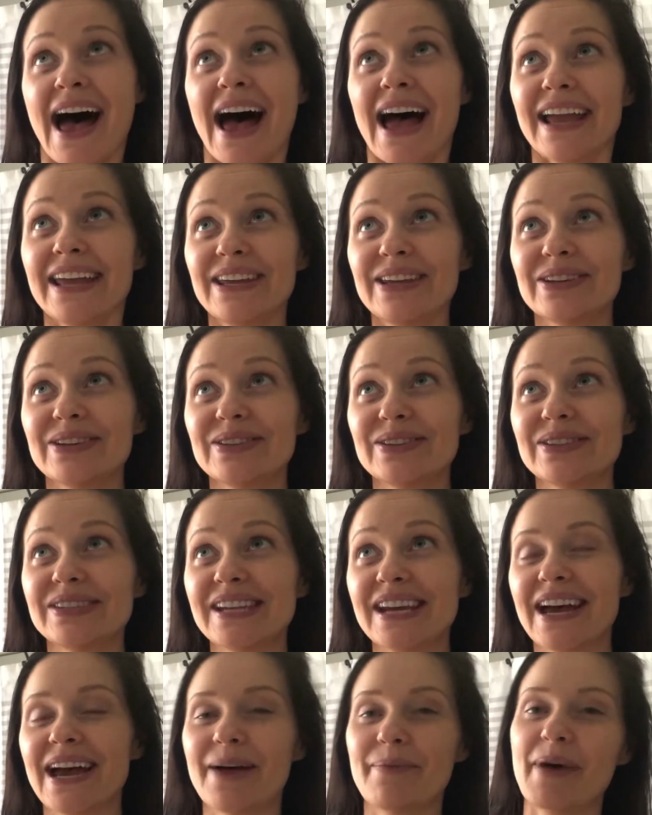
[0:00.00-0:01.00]
I used,
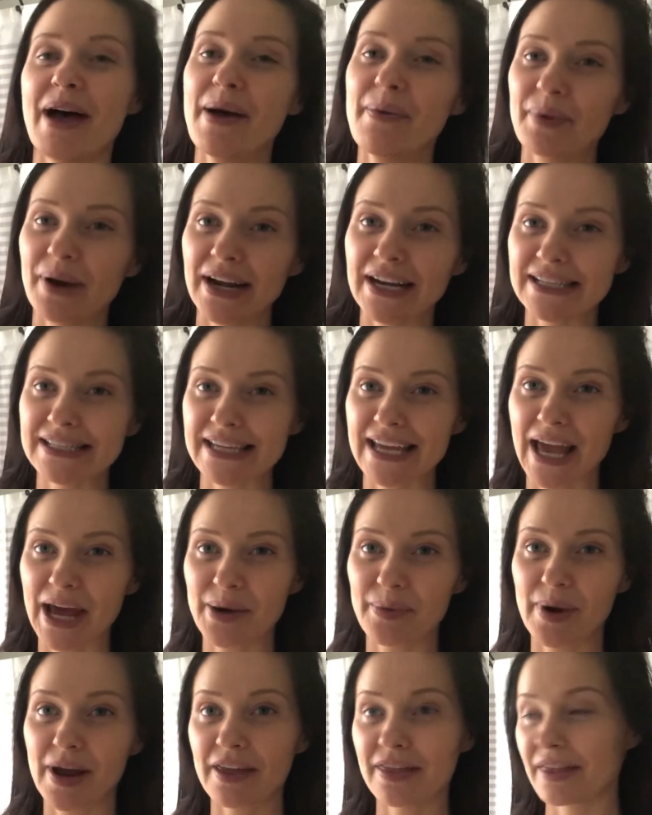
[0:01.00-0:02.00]
pregnancy out
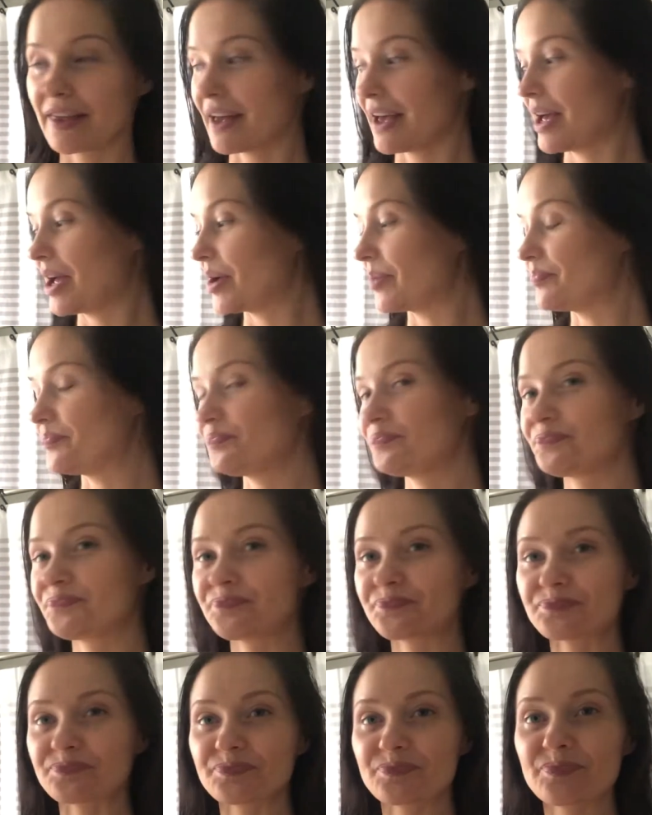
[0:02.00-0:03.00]
of breath,
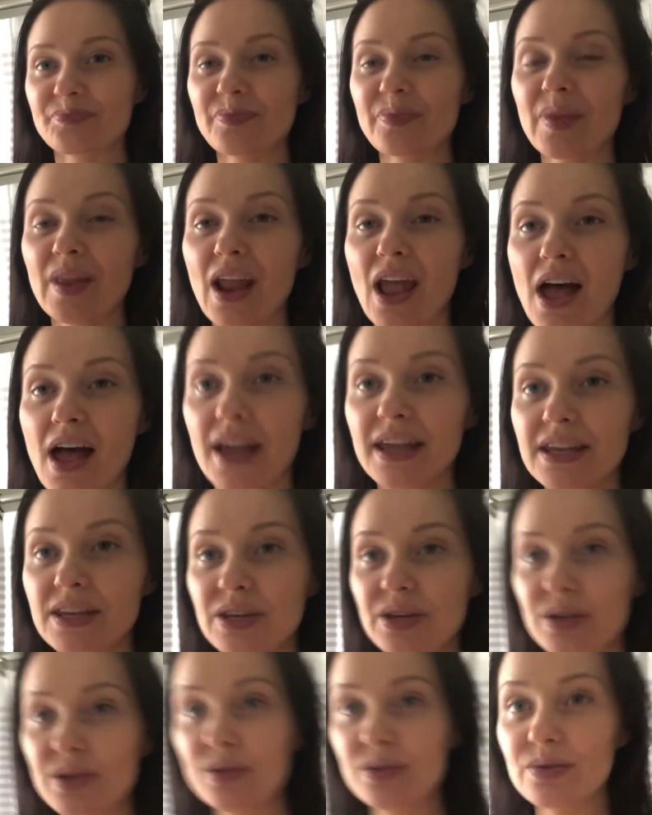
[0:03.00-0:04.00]
I
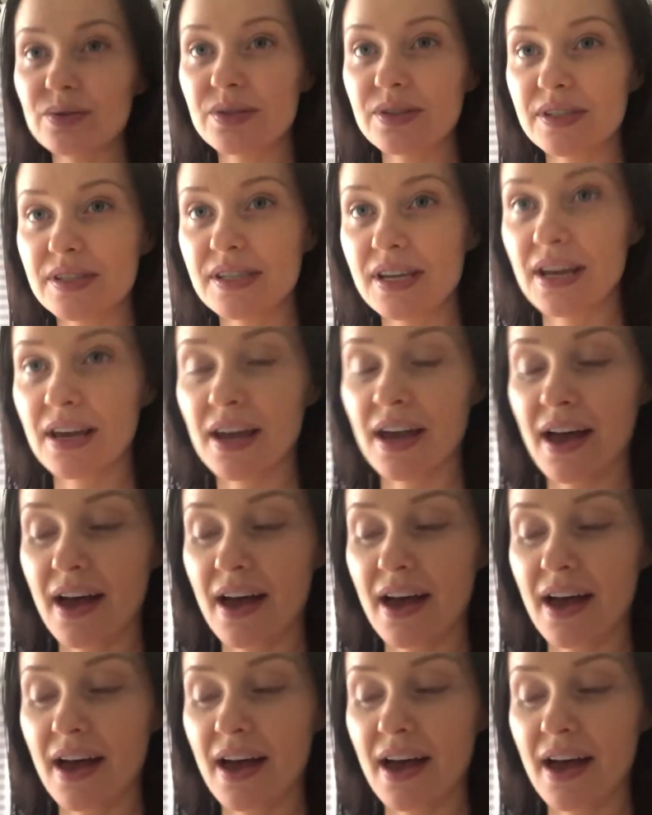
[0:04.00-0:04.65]
used